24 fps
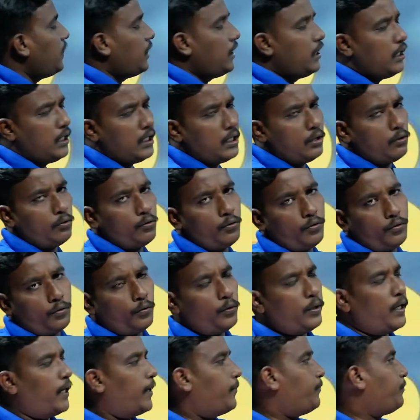T root
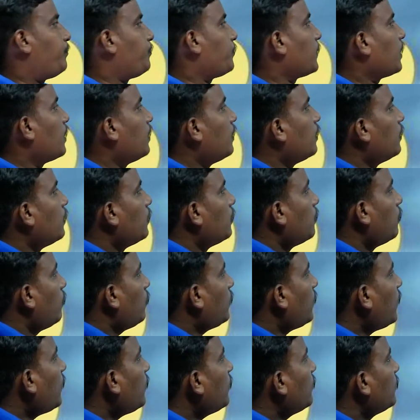2A.
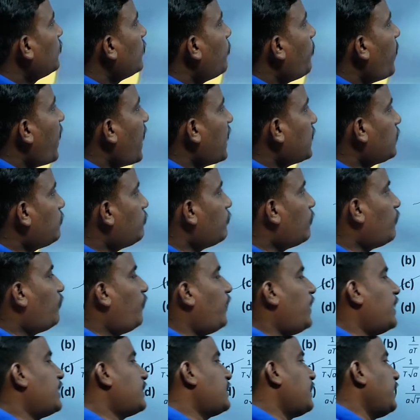Okay, the maximum
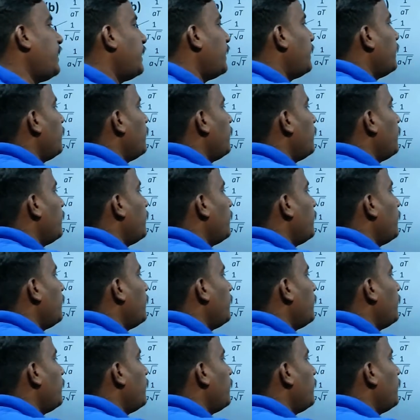phase lead